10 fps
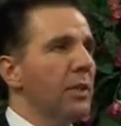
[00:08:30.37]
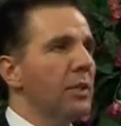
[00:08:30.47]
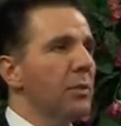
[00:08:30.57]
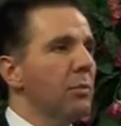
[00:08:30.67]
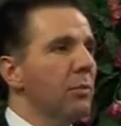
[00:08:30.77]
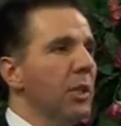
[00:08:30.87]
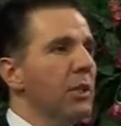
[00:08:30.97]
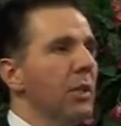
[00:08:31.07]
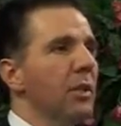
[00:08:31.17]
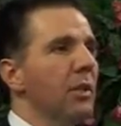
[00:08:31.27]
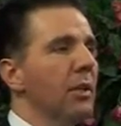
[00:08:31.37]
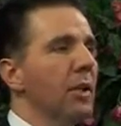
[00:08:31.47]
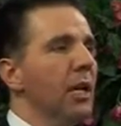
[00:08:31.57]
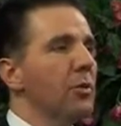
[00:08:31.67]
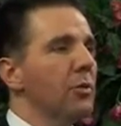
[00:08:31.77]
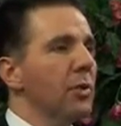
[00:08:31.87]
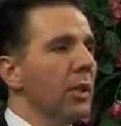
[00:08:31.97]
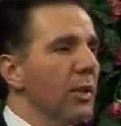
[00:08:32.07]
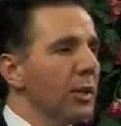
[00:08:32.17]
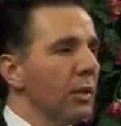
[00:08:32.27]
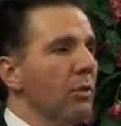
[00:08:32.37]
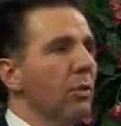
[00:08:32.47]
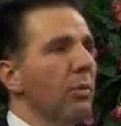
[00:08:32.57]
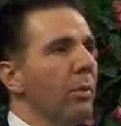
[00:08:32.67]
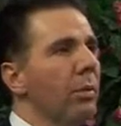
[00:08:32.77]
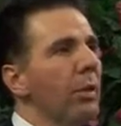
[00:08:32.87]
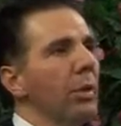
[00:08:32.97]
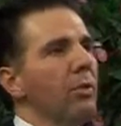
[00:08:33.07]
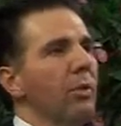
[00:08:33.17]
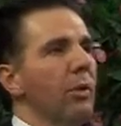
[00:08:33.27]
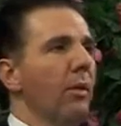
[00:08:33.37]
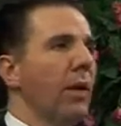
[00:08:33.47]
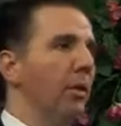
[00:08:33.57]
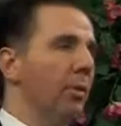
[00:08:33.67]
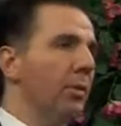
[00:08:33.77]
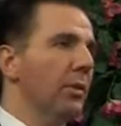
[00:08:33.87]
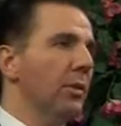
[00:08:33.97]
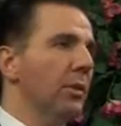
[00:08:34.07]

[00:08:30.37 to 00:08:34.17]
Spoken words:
such as mutation and natural selection, to permit it to develop.